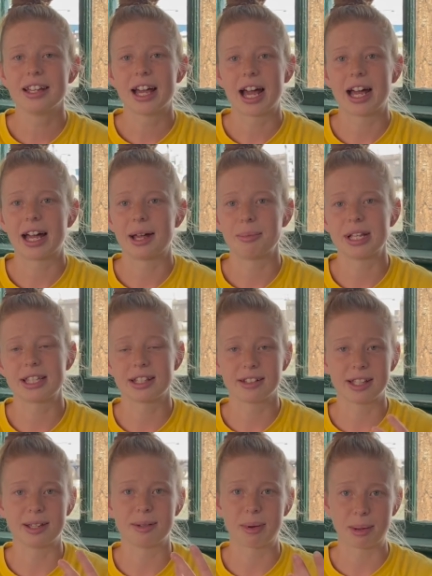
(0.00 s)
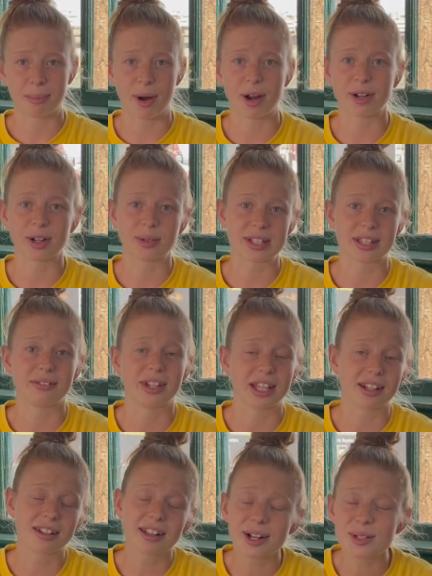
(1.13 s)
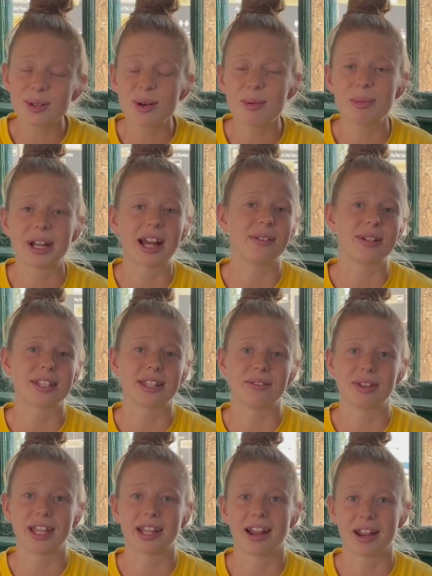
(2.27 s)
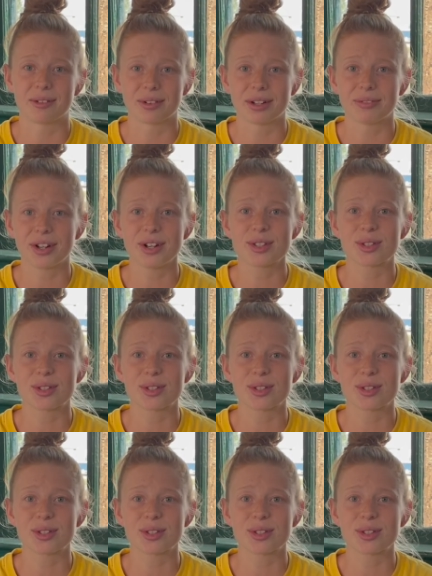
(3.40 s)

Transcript: Uh, basically, my partner was living in Claresholm and I was living in High River,